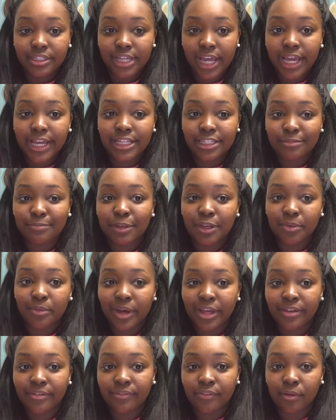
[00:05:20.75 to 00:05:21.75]
takes me
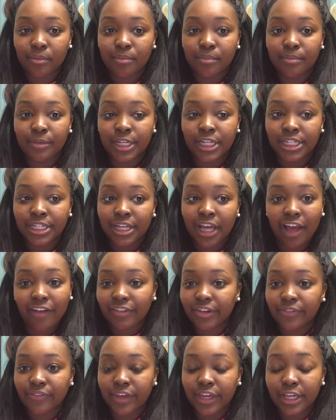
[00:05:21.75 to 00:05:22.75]
away from
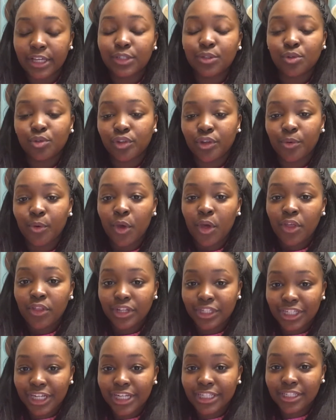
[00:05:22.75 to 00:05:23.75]
everything. Because also,
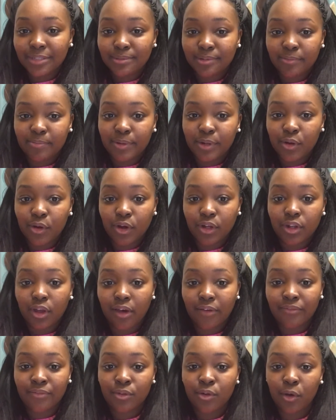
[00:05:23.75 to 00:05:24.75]
the cheer teams I've been on,
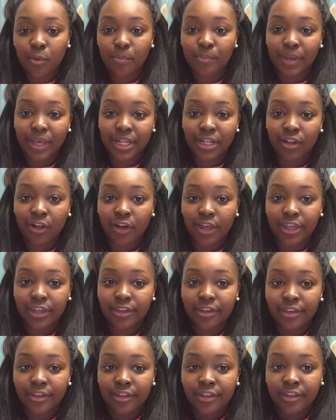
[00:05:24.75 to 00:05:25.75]
I've not been,
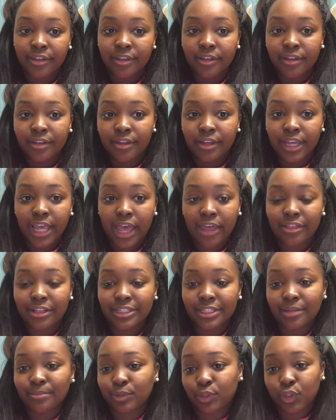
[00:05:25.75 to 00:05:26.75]
like, at
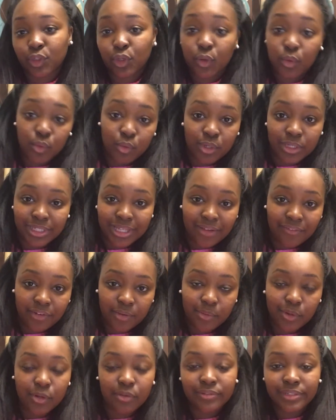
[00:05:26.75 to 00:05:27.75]
the same school as
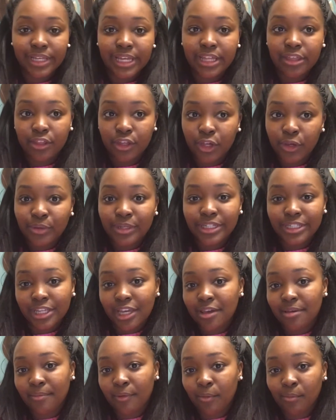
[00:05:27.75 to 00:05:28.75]
everyone. Obviously, the uni
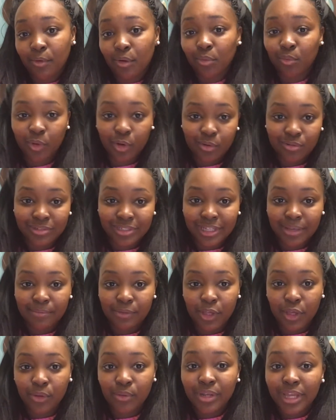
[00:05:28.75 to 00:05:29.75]
team I'm on, we're all the same
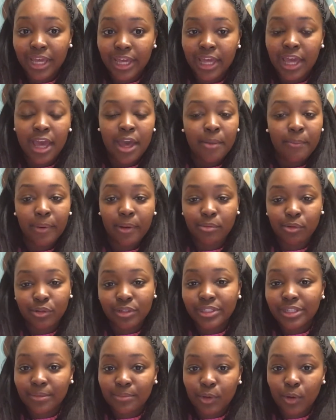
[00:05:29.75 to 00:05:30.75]
uni, but I'm not on
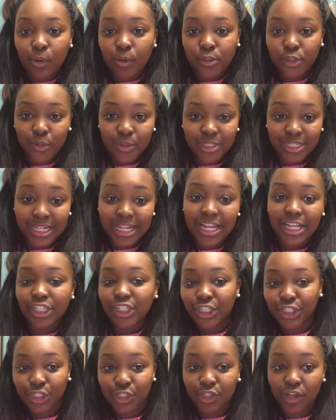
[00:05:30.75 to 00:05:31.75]
the same course. So it's
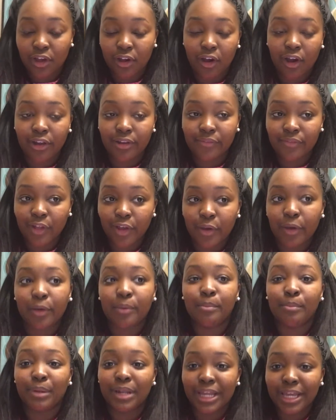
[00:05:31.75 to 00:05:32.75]
literally just kind of like a
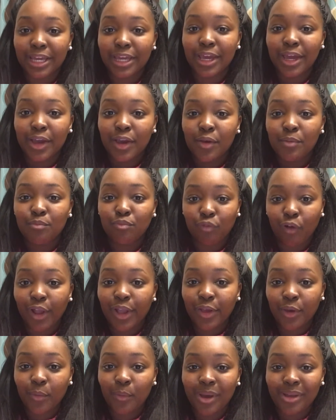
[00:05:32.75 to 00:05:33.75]
complete
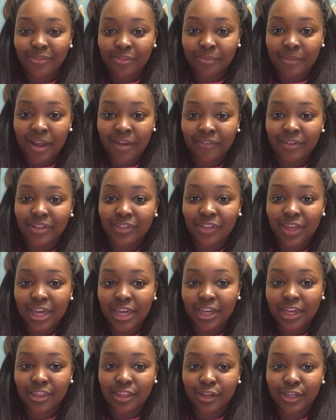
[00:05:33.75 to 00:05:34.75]
break away from
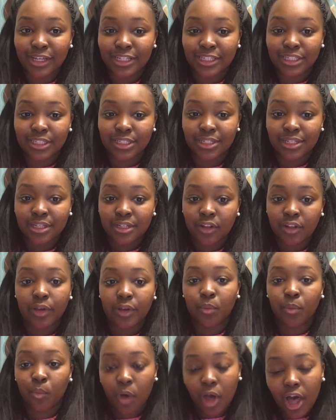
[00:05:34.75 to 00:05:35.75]
everything that is,
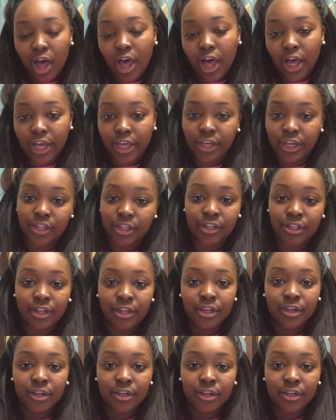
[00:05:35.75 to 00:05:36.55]
like, work and